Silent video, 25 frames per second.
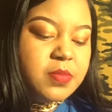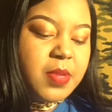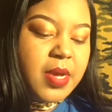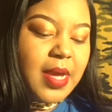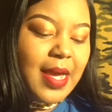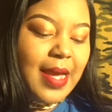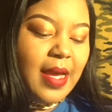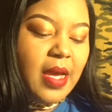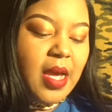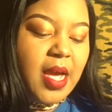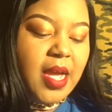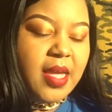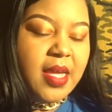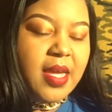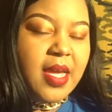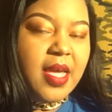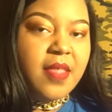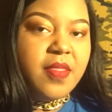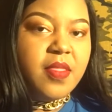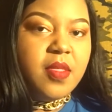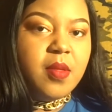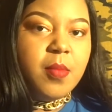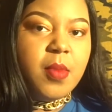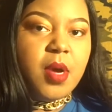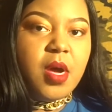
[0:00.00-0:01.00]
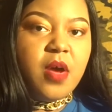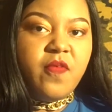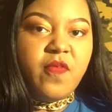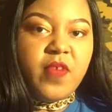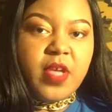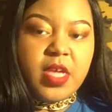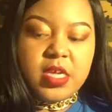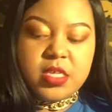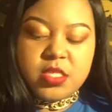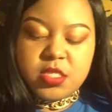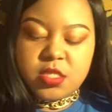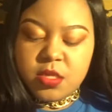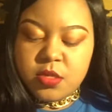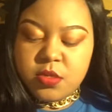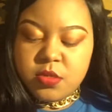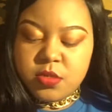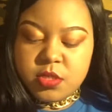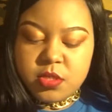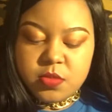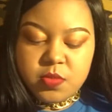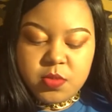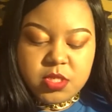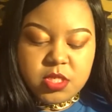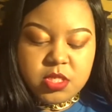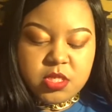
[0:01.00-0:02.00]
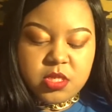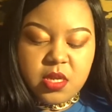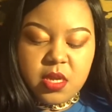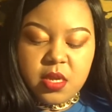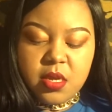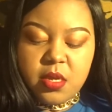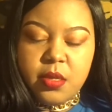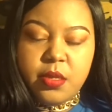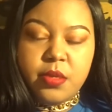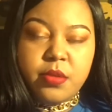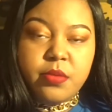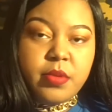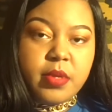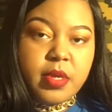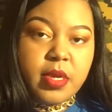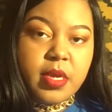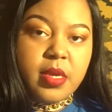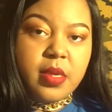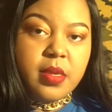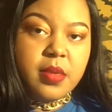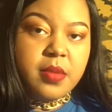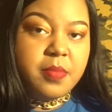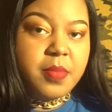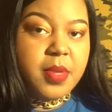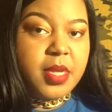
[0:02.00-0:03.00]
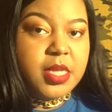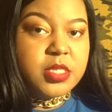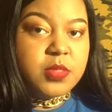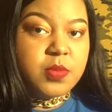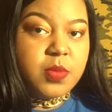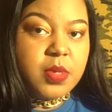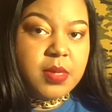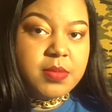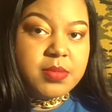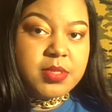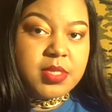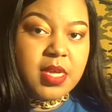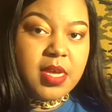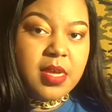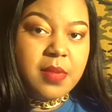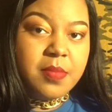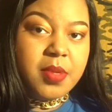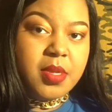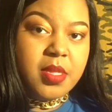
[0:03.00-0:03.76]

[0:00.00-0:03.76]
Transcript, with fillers: but I got them off ASOS, which is like a UK based website,